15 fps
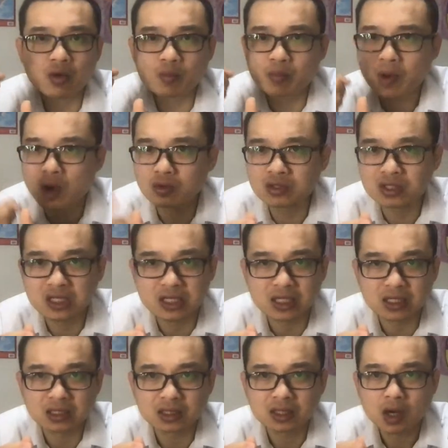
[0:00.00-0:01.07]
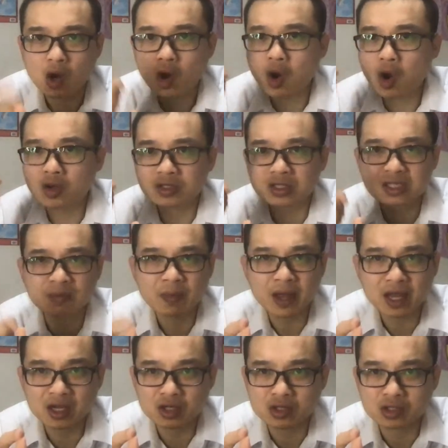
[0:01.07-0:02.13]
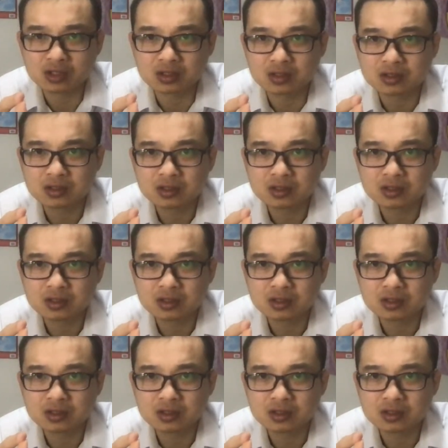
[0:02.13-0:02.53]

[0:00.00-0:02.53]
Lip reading: or bloating or constipation.